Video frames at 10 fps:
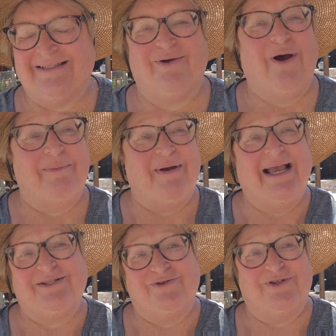So I'm
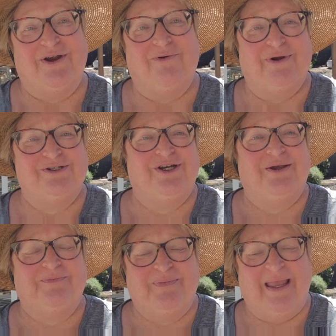Pastor Sarah
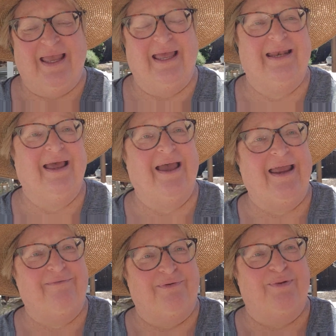Ritchie, and I
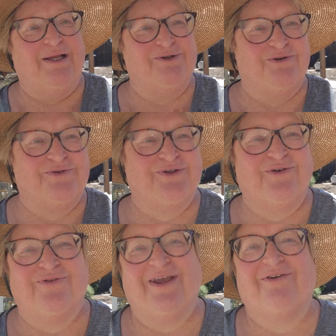have the pleasure of
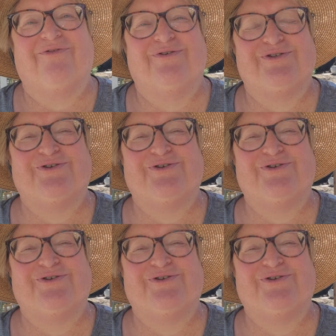serving First